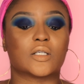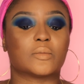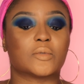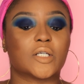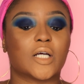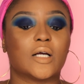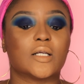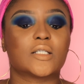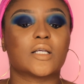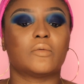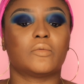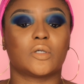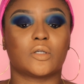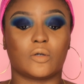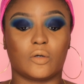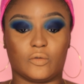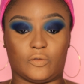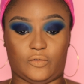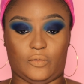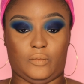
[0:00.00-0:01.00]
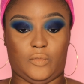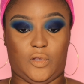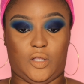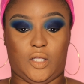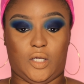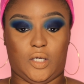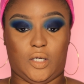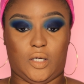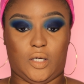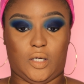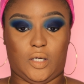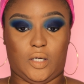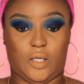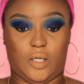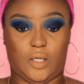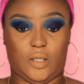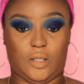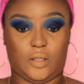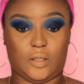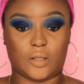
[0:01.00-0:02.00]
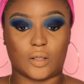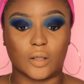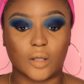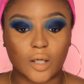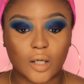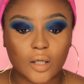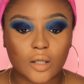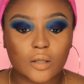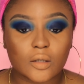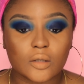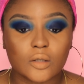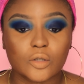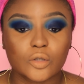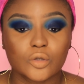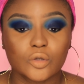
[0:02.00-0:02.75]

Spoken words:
Sometimes I want to go from this to like,